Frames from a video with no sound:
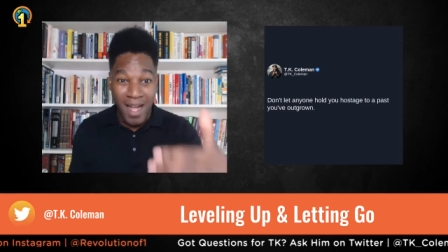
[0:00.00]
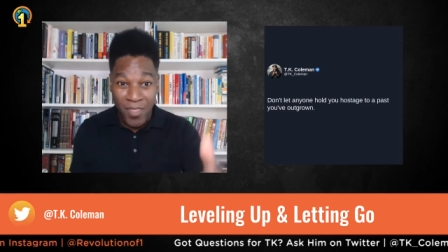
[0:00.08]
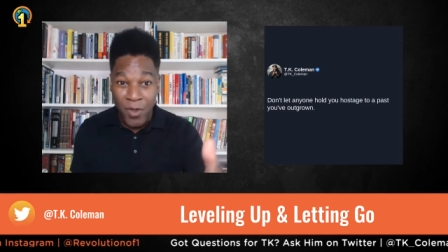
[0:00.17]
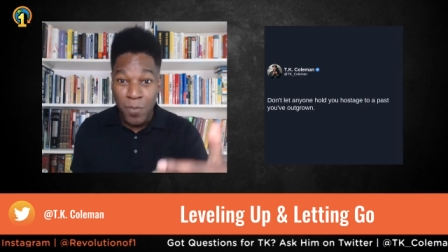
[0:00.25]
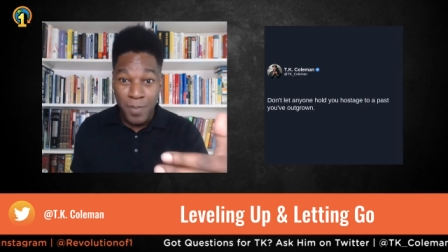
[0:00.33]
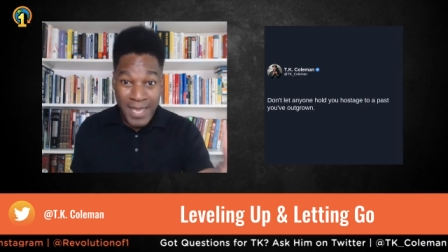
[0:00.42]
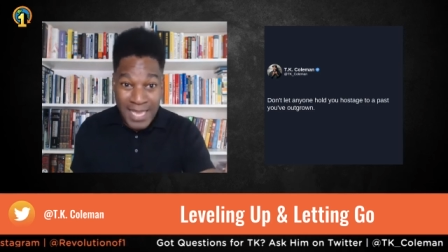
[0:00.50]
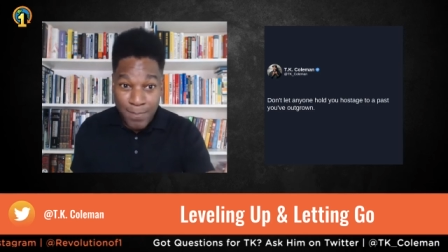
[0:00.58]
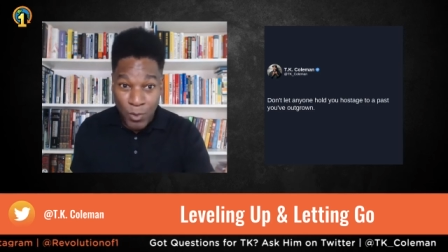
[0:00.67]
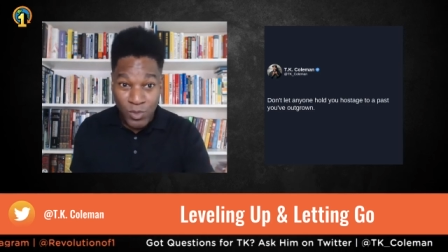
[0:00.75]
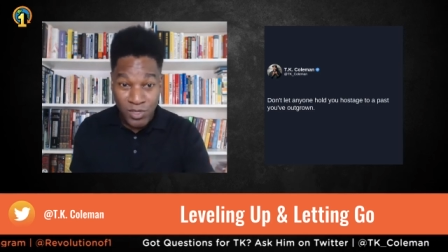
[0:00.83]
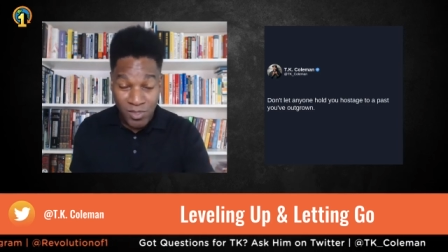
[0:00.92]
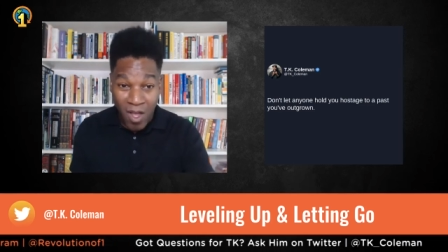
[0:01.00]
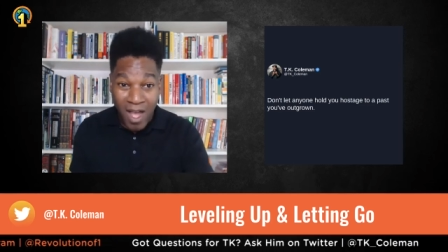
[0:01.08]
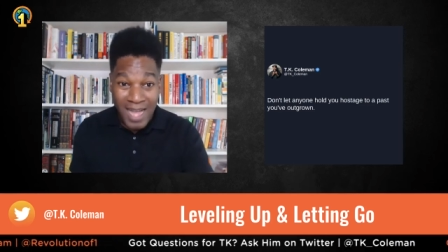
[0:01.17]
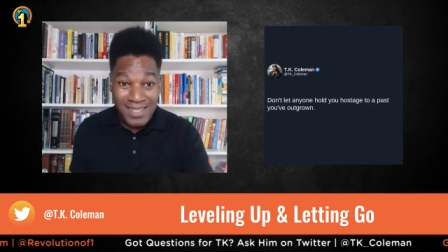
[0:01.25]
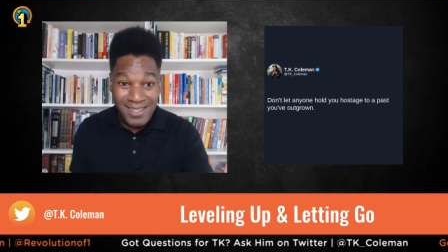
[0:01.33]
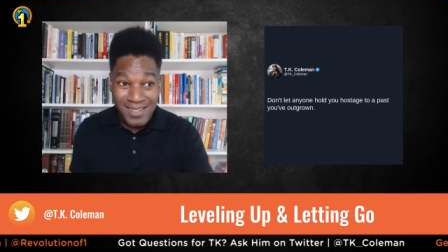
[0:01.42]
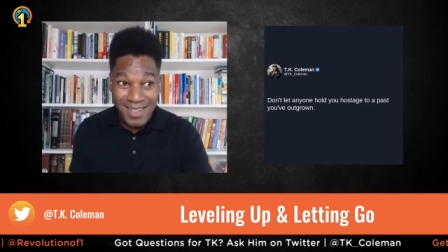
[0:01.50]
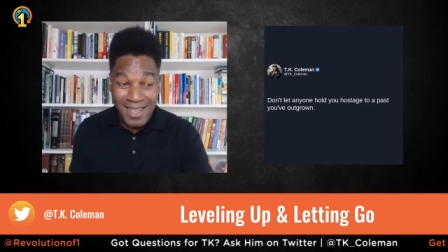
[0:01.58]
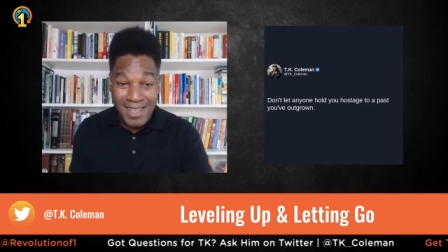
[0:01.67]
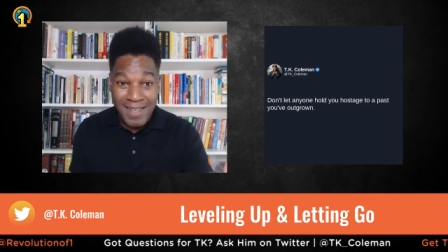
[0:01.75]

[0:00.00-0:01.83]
other people's thoughts.